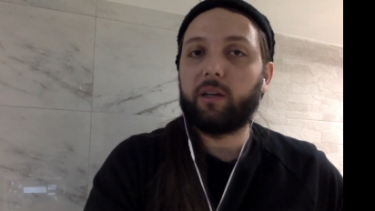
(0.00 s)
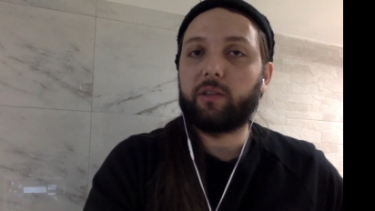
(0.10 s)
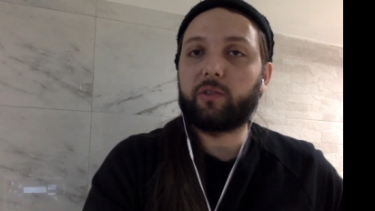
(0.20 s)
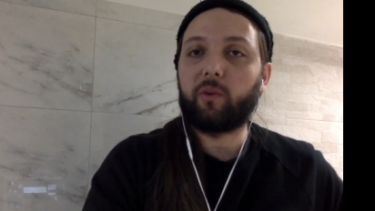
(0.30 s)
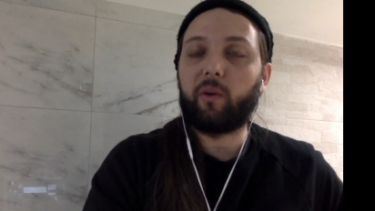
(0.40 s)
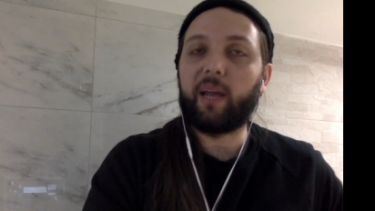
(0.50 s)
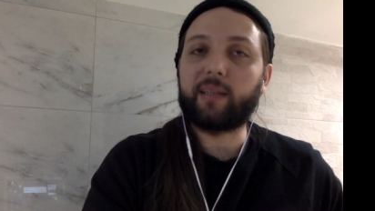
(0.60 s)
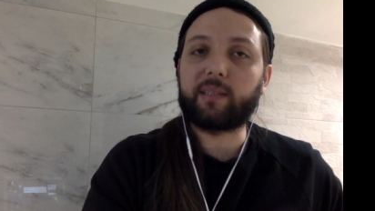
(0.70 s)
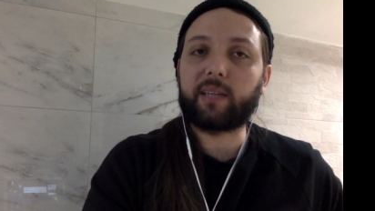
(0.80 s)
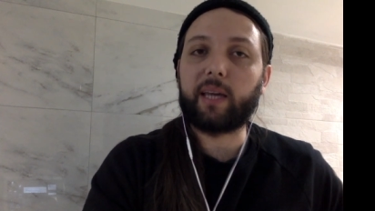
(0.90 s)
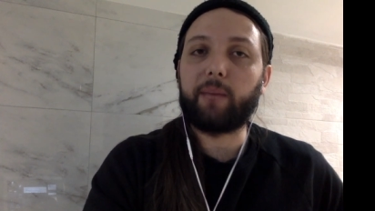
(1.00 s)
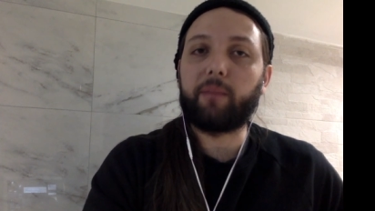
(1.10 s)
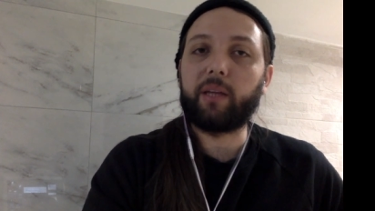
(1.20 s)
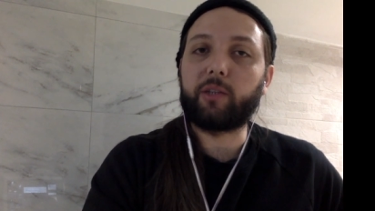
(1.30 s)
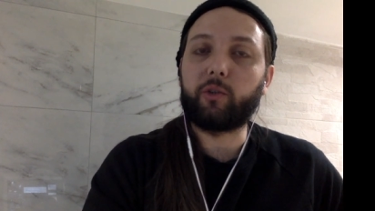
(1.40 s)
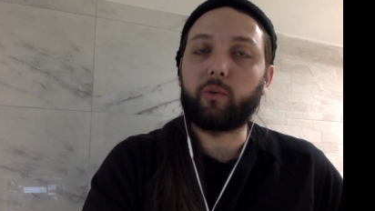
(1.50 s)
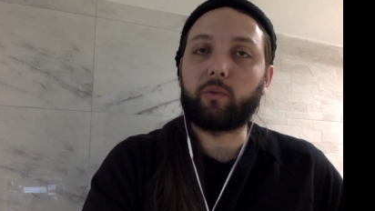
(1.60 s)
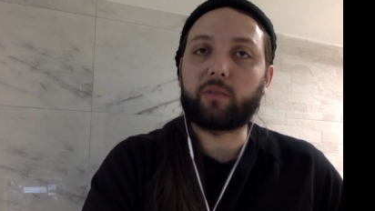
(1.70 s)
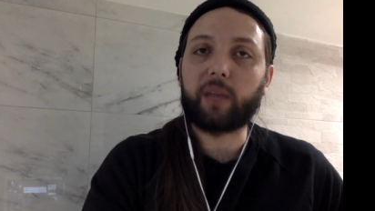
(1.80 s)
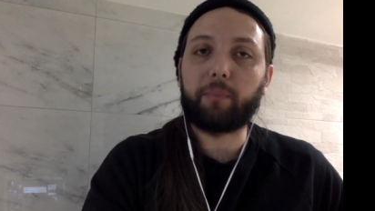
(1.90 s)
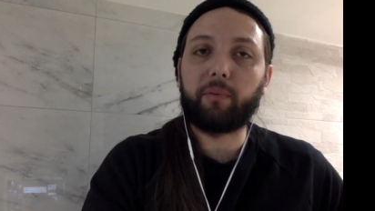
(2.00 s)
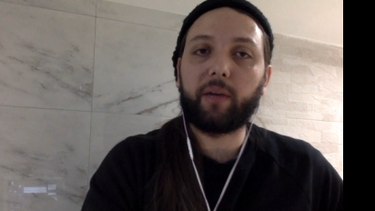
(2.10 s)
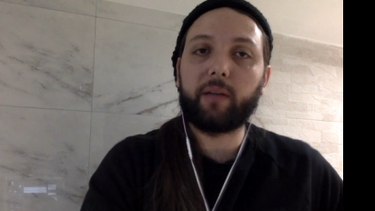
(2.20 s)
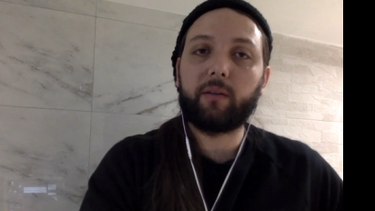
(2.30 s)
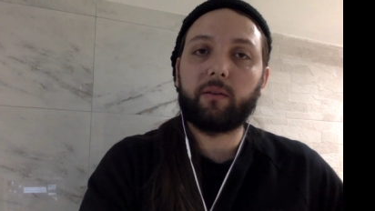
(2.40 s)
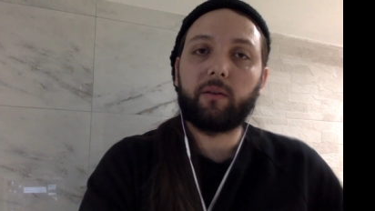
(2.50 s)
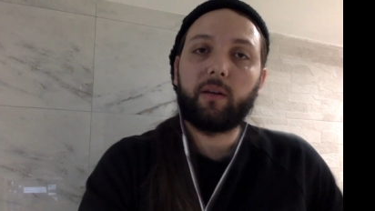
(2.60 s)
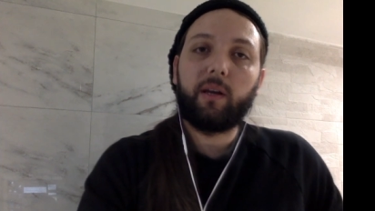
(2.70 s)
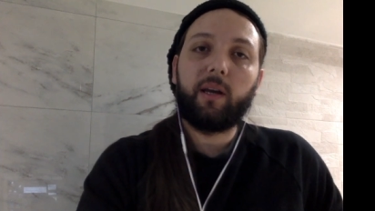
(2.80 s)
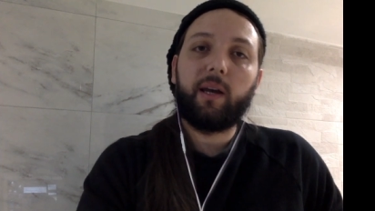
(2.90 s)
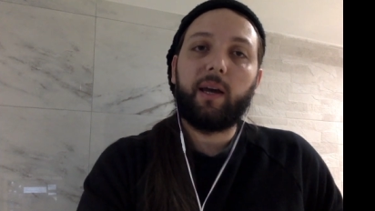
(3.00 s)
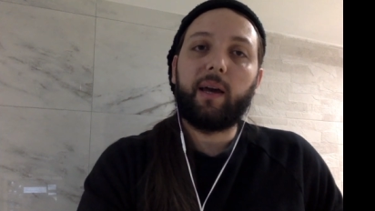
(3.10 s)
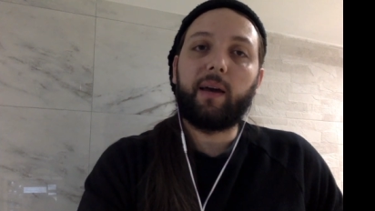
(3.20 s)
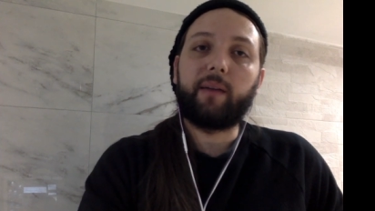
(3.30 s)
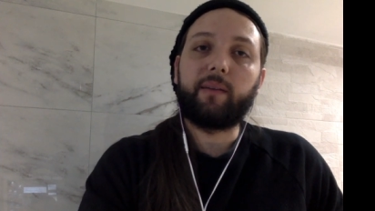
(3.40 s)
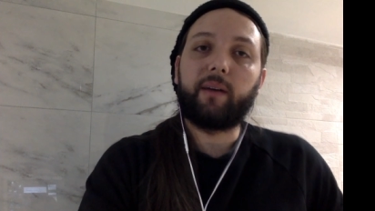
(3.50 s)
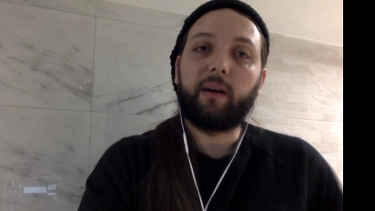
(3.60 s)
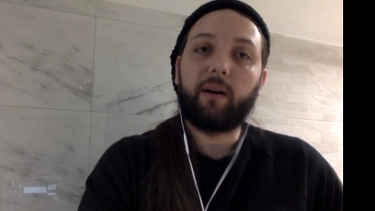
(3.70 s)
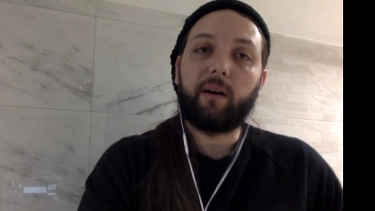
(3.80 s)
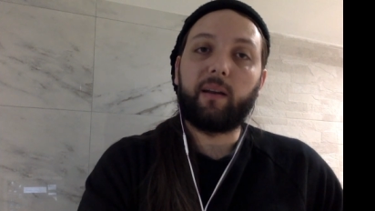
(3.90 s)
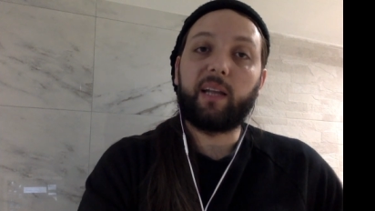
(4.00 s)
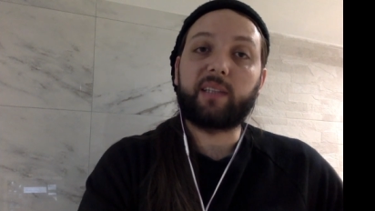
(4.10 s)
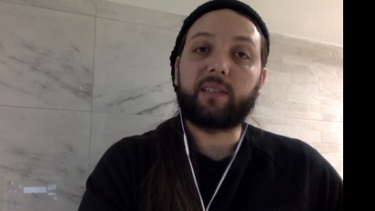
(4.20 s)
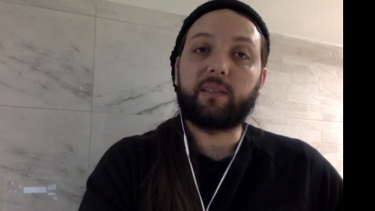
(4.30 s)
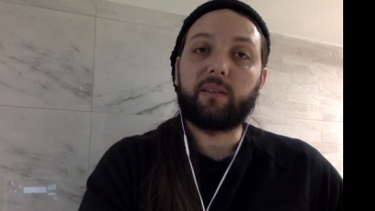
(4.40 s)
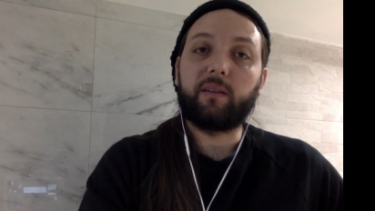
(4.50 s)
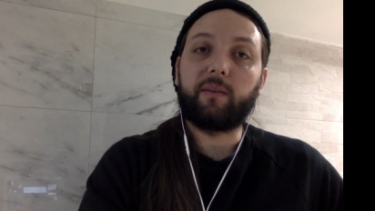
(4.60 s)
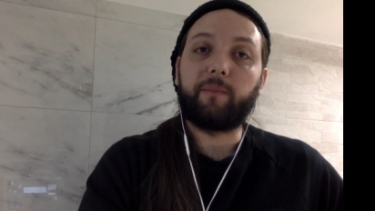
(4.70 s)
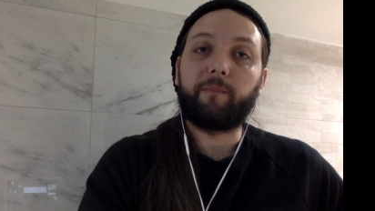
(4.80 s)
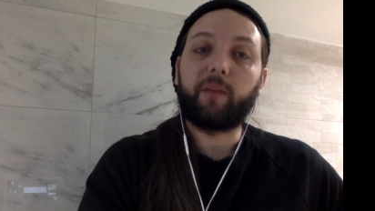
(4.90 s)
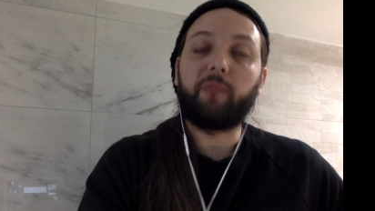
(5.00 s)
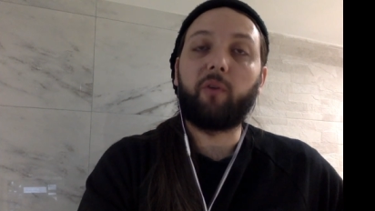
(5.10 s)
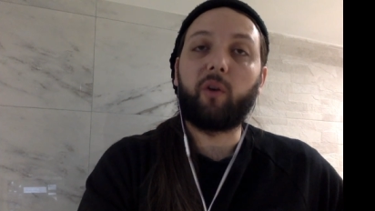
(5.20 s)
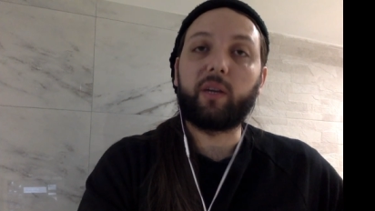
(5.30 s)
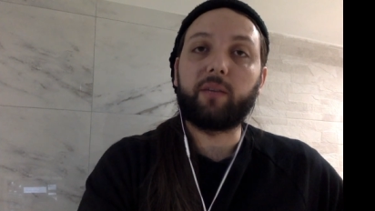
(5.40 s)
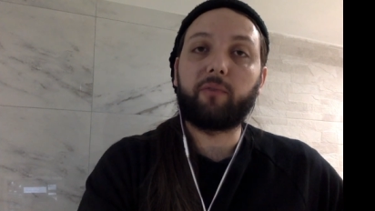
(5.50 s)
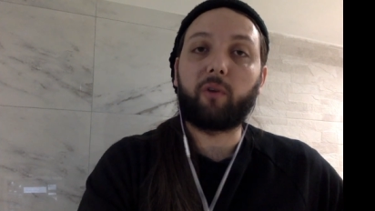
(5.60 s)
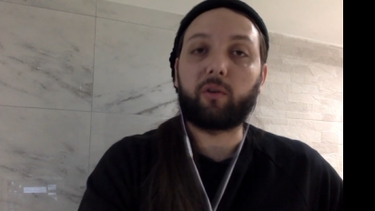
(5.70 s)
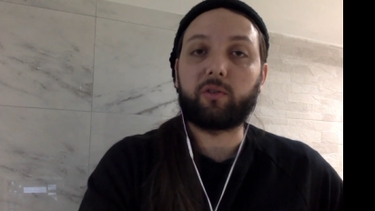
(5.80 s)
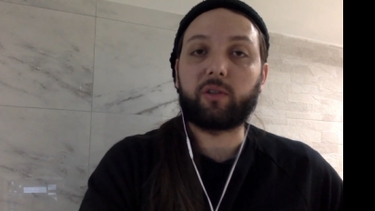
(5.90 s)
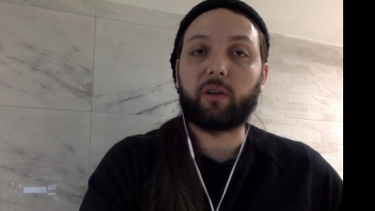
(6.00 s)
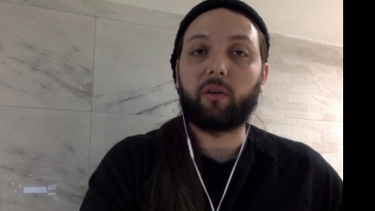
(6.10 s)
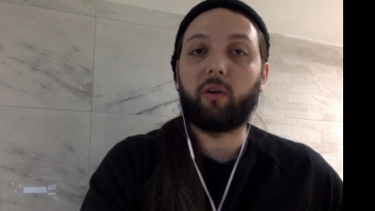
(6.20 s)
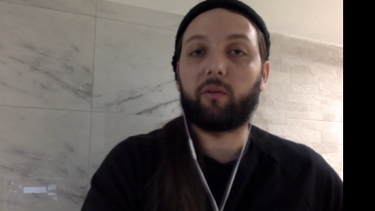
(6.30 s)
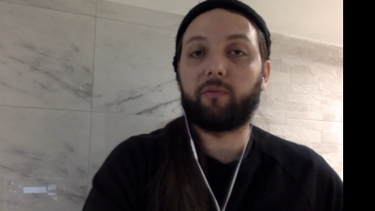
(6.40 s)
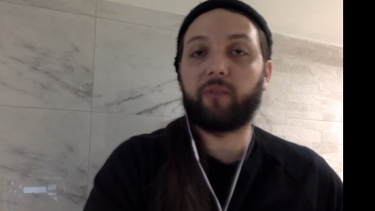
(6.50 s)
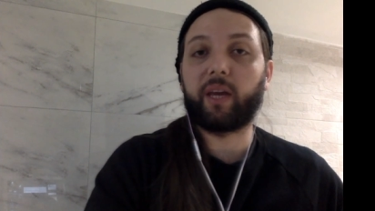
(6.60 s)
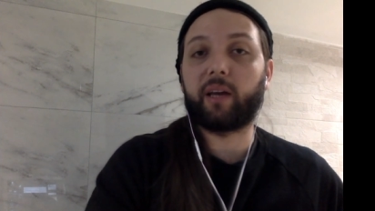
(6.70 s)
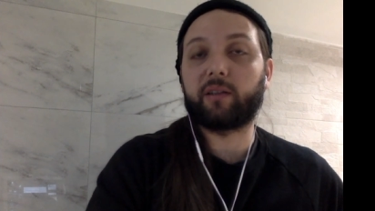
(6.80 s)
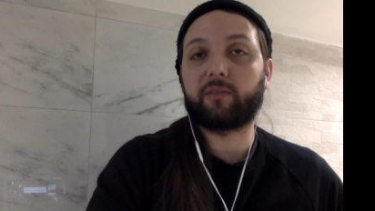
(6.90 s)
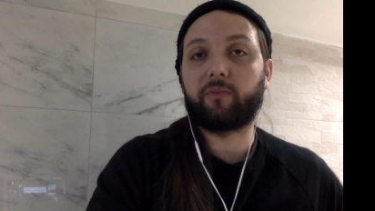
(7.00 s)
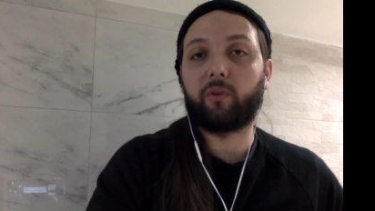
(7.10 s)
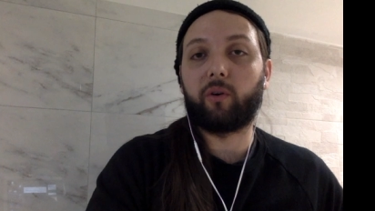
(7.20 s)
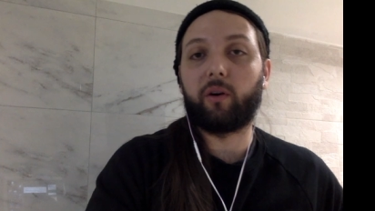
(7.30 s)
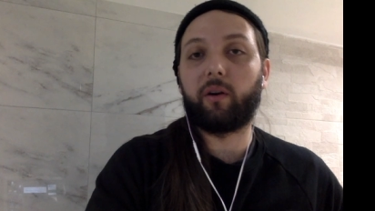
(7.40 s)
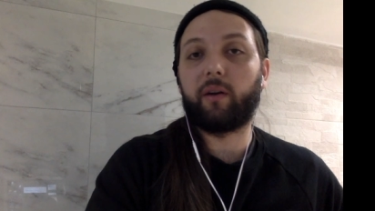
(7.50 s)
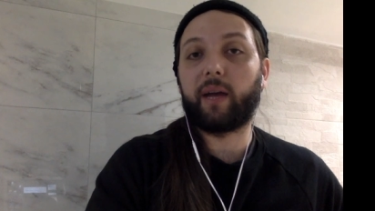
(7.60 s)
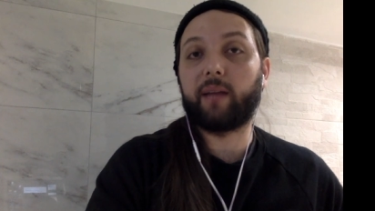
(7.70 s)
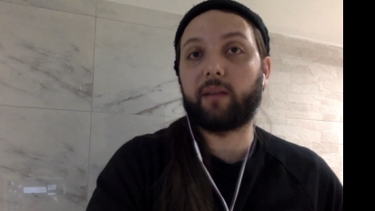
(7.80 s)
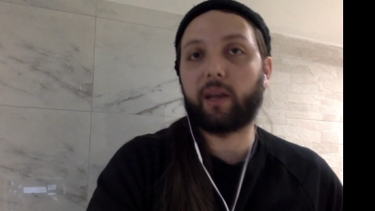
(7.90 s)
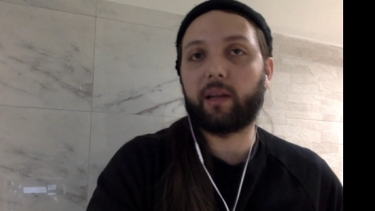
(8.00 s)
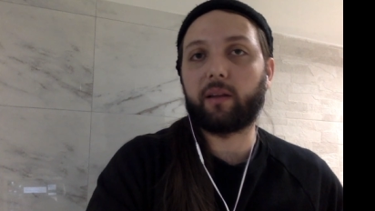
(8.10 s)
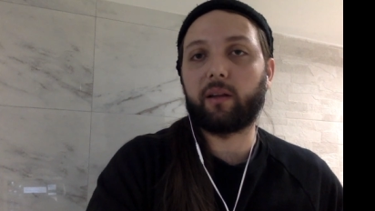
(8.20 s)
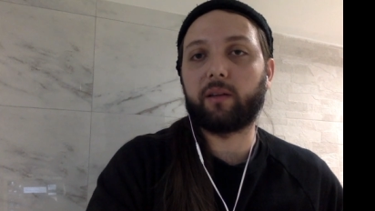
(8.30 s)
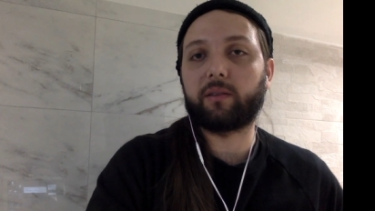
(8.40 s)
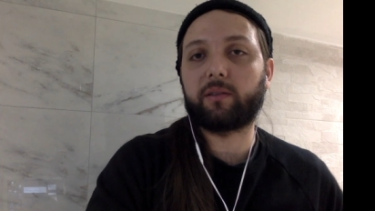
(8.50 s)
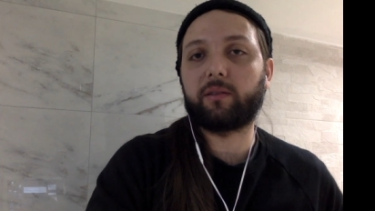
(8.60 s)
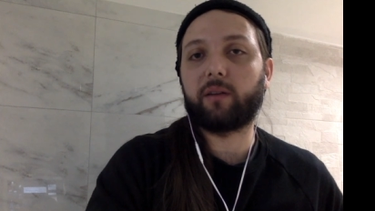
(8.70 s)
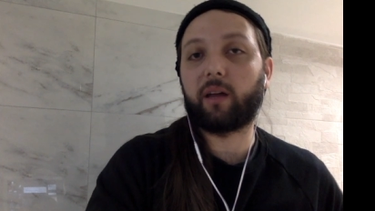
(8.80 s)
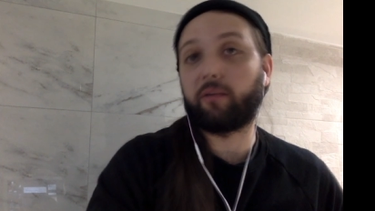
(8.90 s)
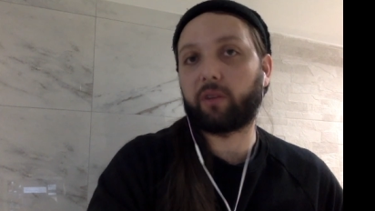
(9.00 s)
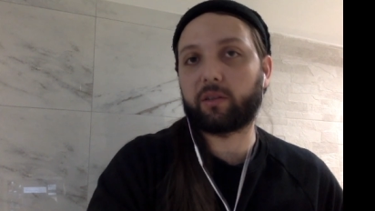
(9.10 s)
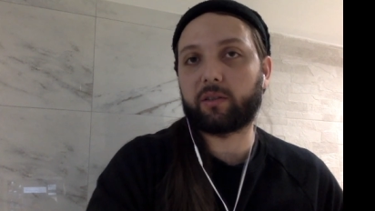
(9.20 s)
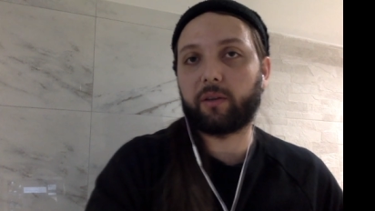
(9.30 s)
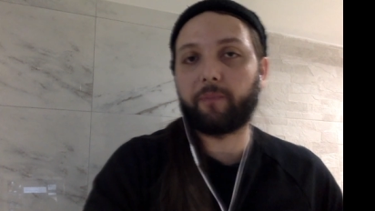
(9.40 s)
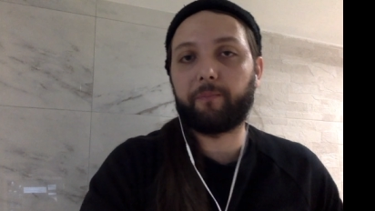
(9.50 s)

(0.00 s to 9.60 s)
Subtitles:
So let's keep the two separate, and let's avoid focusing on vegans for antinatalist advocacy.